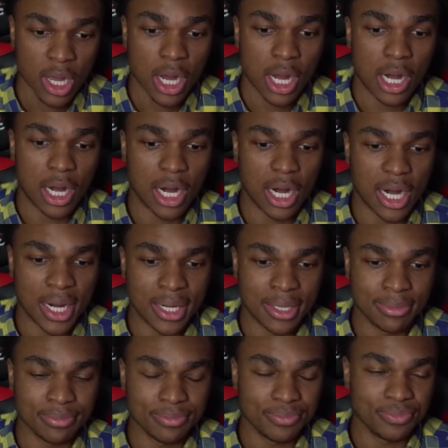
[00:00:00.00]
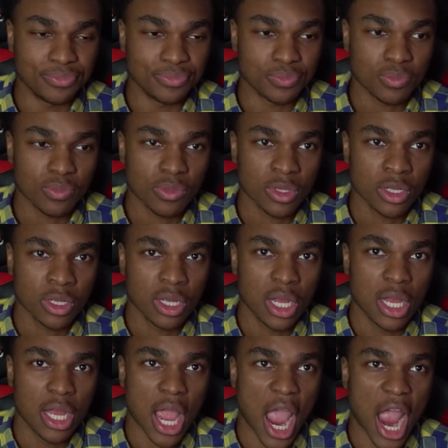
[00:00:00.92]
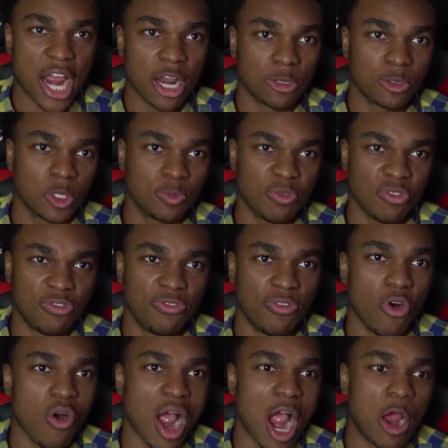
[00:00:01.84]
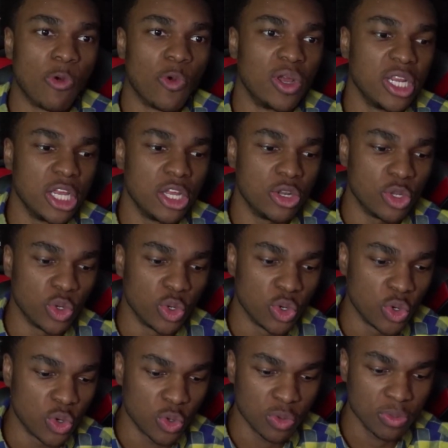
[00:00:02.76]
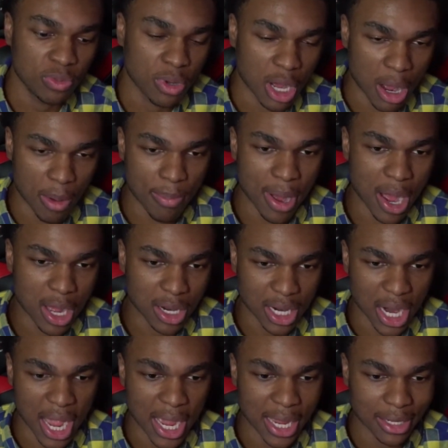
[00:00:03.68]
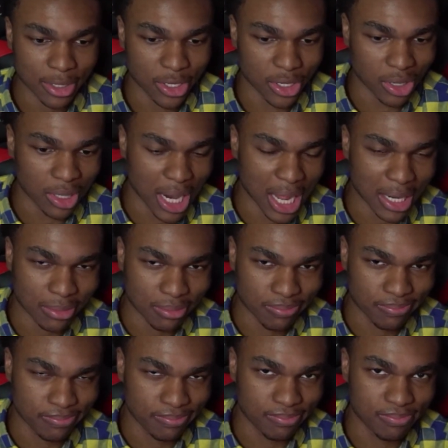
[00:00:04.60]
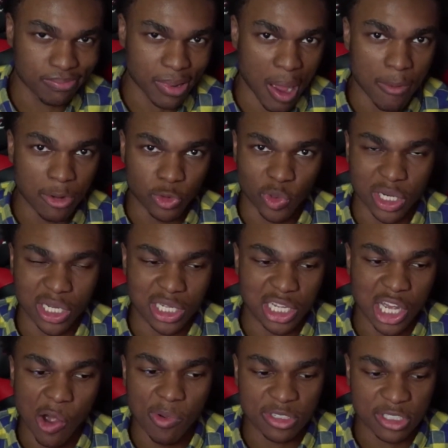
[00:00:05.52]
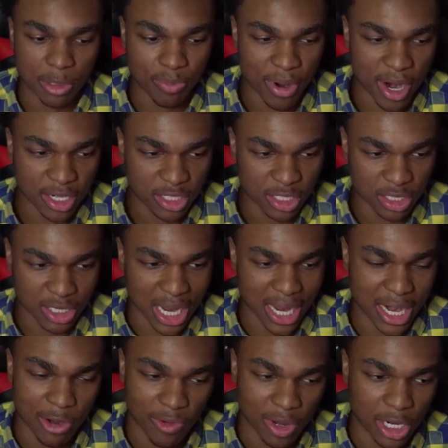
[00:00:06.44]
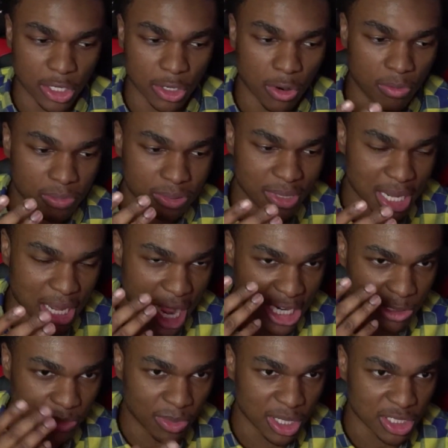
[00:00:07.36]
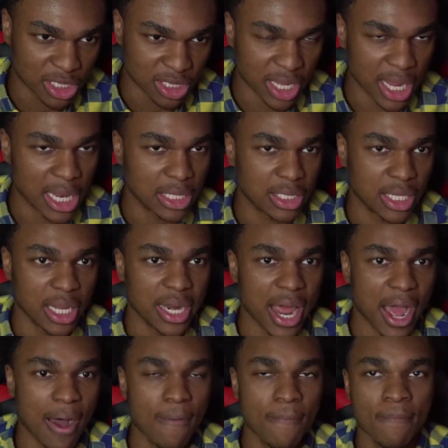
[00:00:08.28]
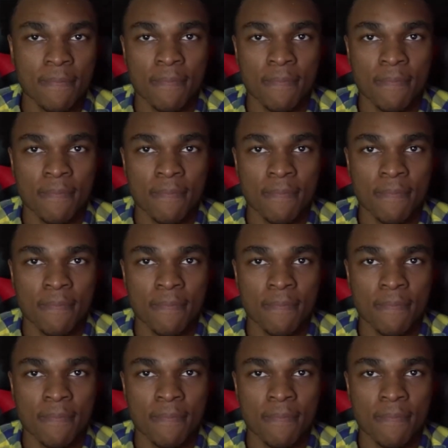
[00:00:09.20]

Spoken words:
And this was before I really knew about I was really good with suppressors. I didn't really know as much then than now.